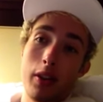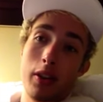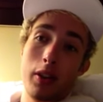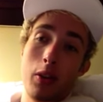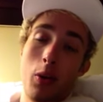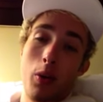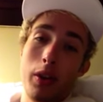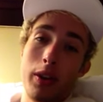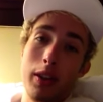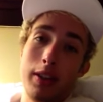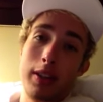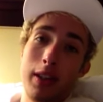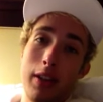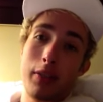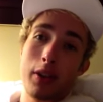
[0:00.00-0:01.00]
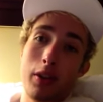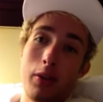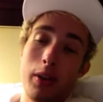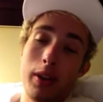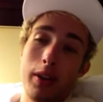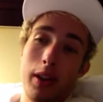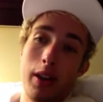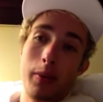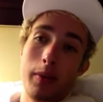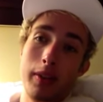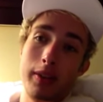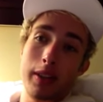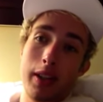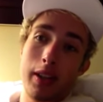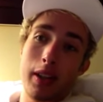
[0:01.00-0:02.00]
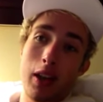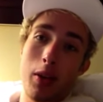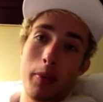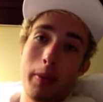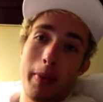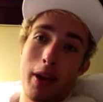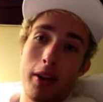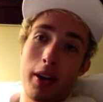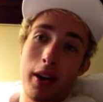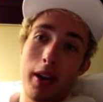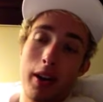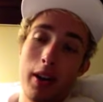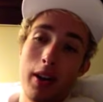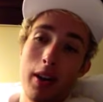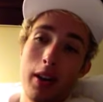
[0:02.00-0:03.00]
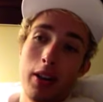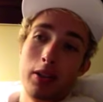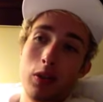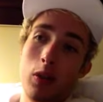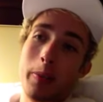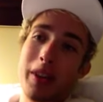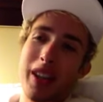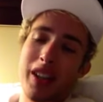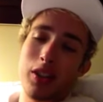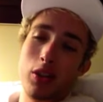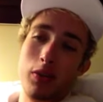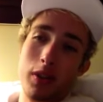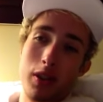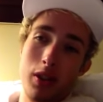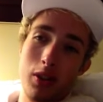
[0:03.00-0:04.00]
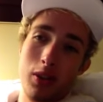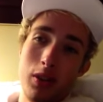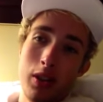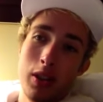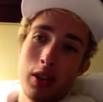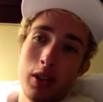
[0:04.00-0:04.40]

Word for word: the only thing TF could have really done was like help the Maokai, so it would have been like a two v two.